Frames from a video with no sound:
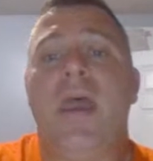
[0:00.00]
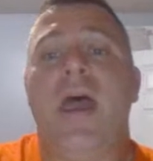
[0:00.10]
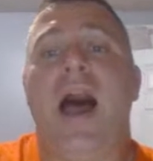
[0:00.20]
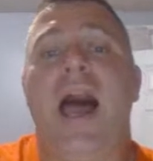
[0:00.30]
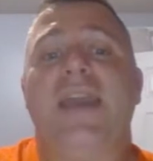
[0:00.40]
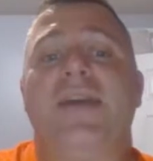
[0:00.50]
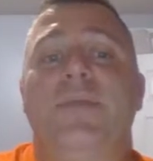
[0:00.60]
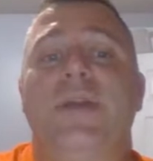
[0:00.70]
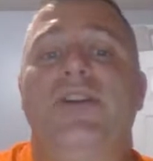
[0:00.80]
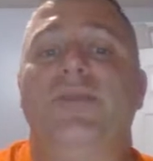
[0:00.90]
High
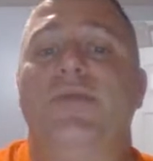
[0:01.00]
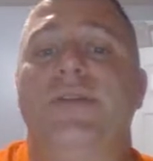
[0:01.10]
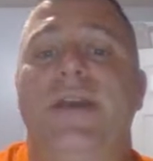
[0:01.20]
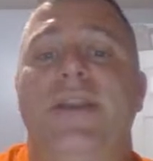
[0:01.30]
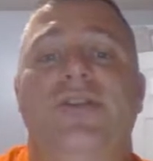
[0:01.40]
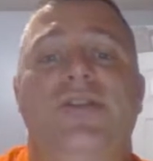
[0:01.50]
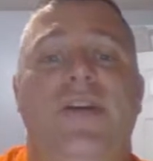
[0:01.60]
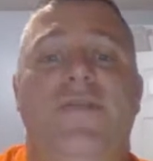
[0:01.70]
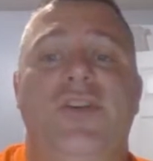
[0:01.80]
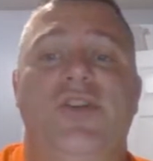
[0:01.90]
completion percentage,
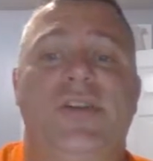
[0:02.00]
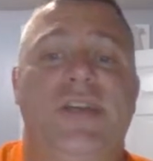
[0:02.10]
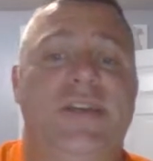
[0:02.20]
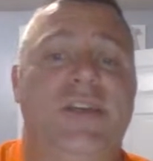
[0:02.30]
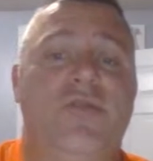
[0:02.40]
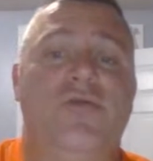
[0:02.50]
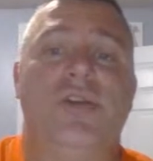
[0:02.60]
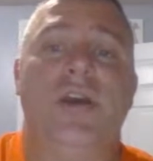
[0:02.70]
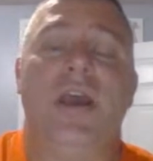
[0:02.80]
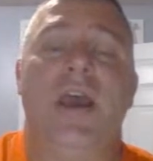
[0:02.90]
efficiency is huge.
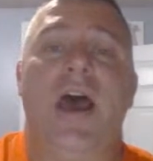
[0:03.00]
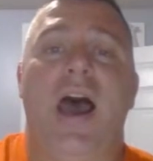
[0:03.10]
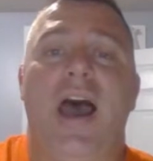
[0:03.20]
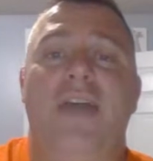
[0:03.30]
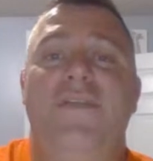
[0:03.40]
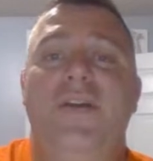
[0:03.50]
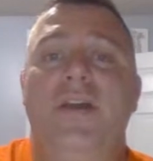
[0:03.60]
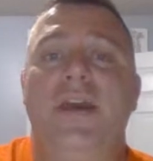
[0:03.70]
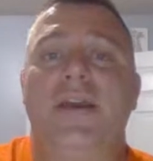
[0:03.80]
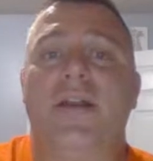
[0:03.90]
I feel
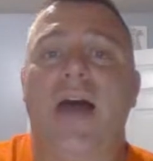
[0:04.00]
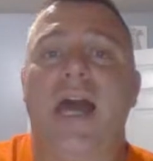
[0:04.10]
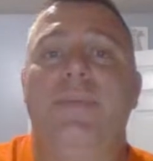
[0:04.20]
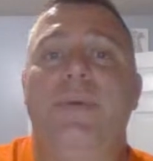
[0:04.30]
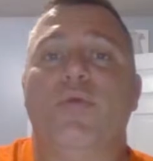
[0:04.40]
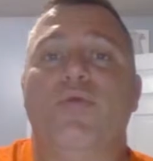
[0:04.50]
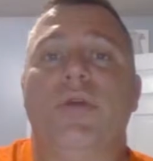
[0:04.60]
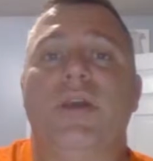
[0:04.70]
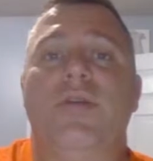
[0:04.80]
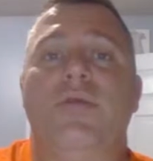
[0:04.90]
like a lot of people
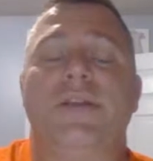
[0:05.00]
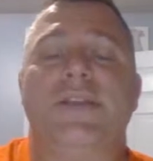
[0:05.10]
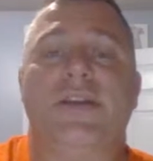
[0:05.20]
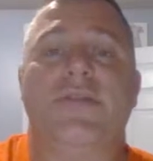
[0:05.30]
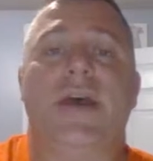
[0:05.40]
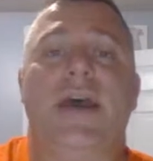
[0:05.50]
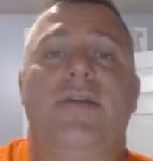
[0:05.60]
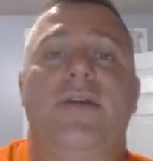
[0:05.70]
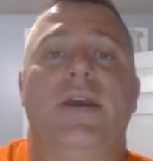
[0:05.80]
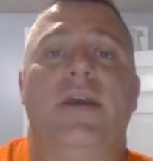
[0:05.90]
really don't consider that. Like,